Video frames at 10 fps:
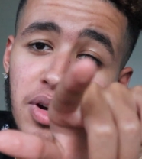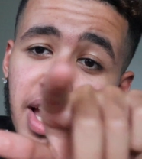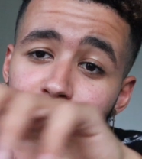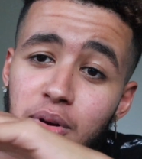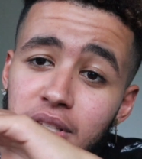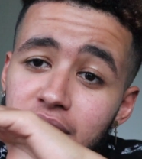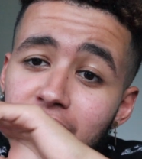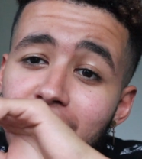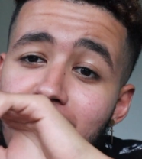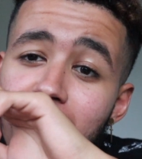don't cap on this.
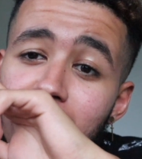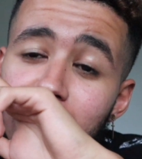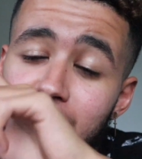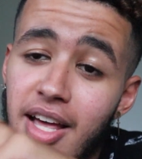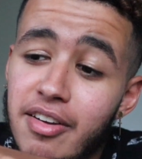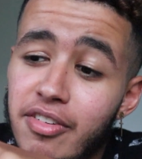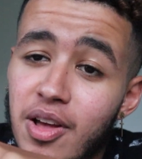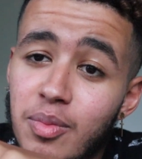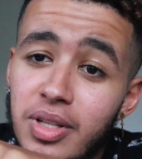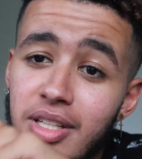That
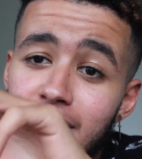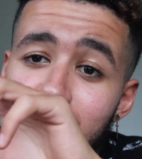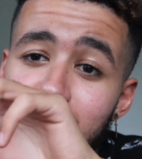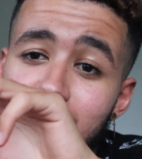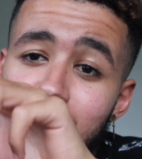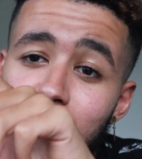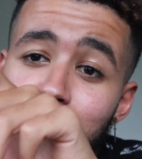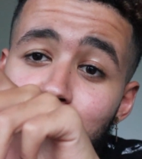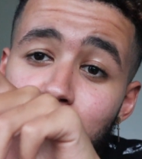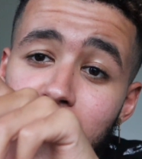family is
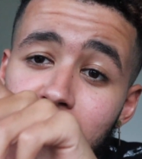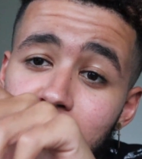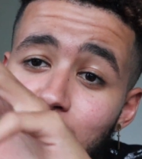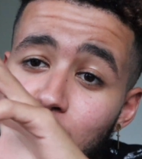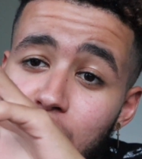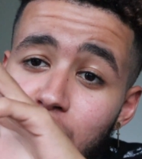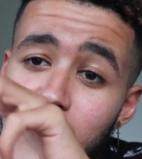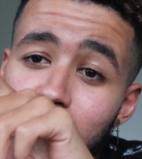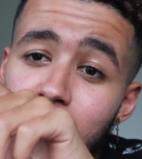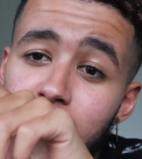going to do things. Both of
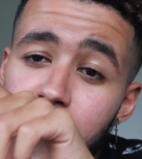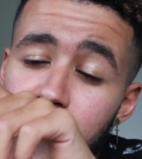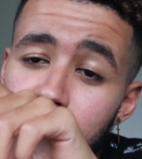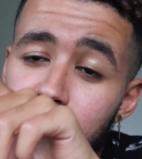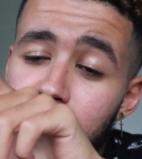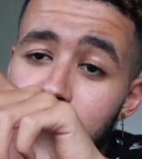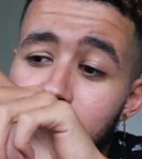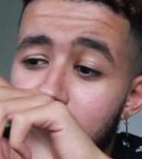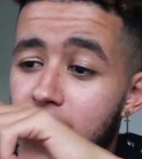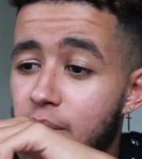them,
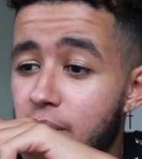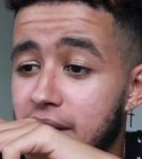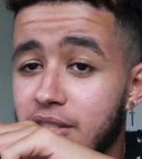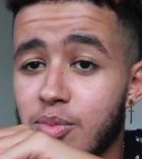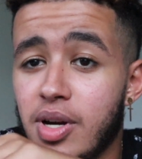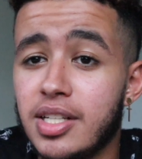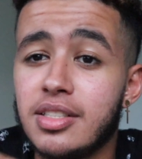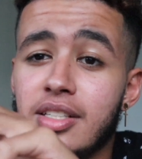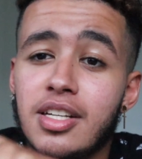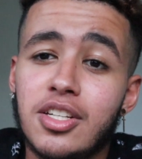musical
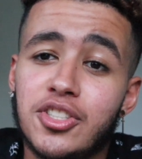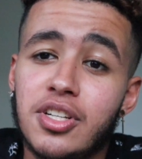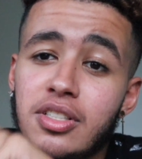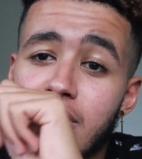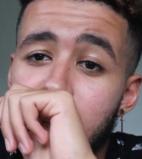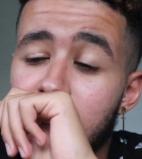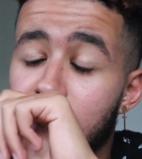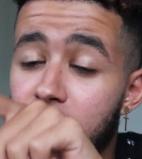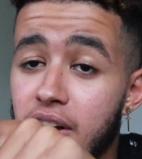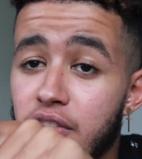masterminds. She does her thing.
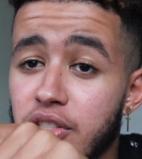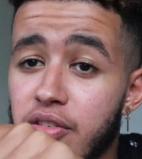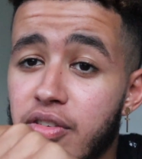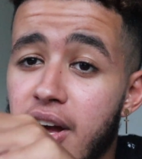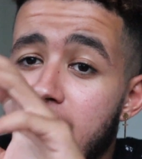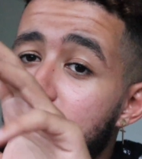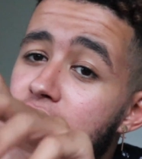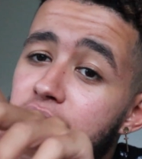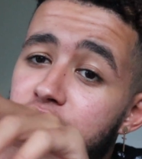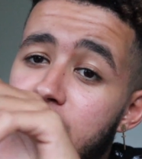Her covers are fire.
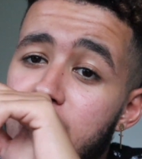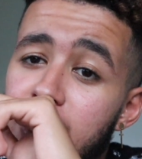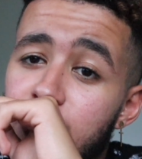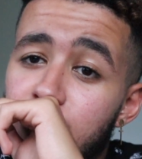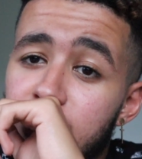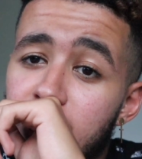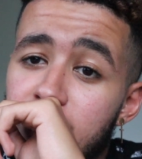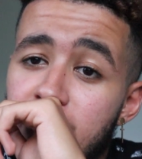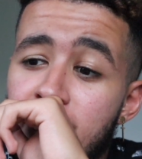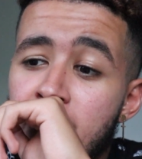You should check those
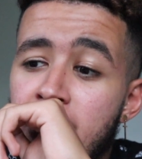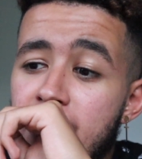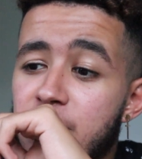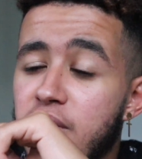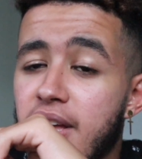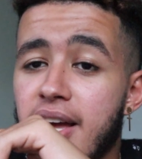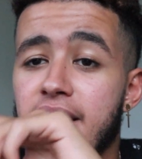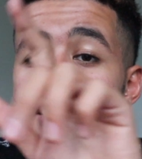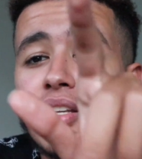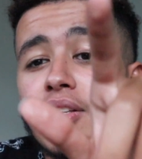out if you
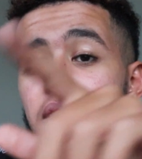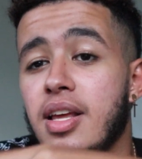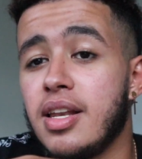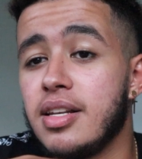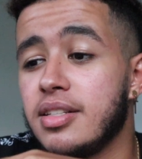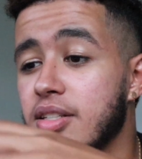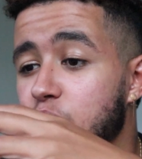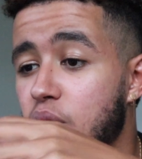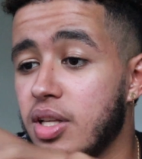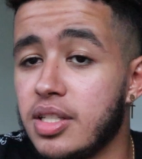can. And as
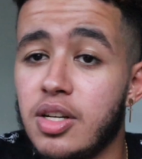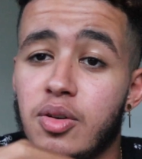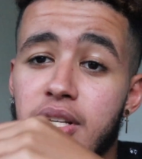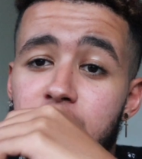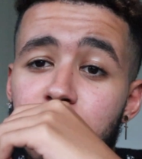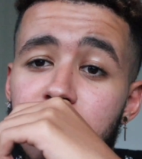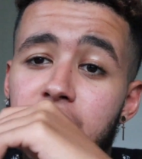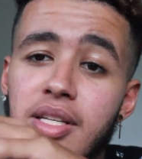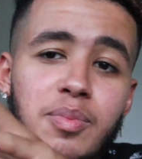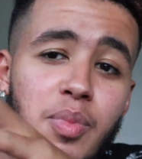well, you know, he's doing
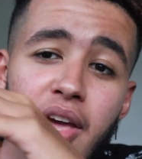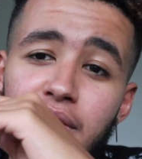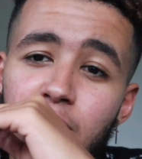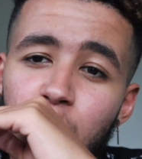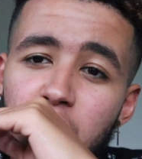things, paving the